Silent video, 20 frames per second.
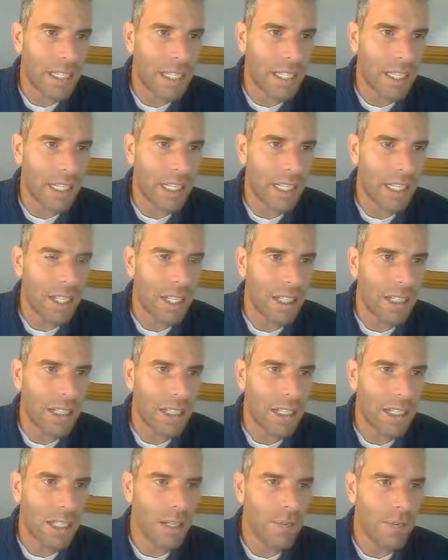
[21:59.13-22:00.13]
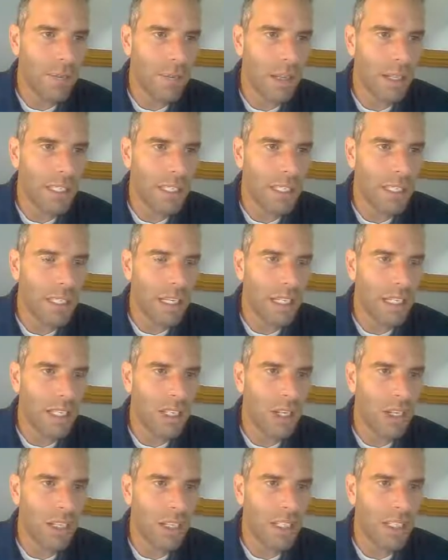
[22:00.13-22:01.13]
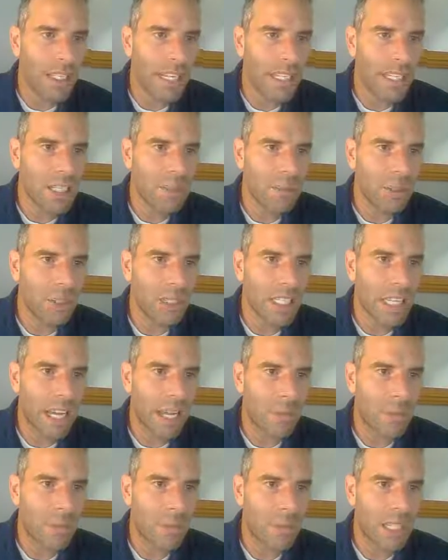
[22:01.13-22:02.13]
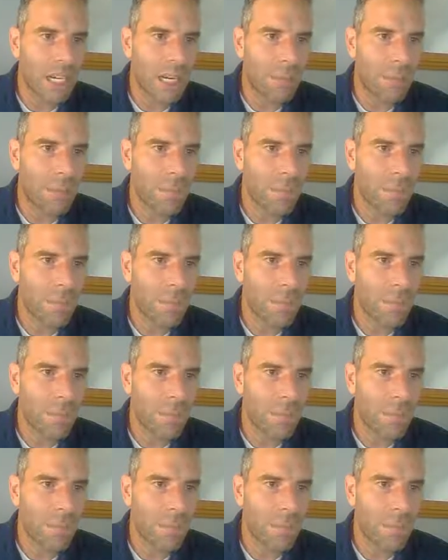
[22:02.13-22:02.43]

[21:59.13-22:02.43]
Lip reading: T. It's called the decimal tab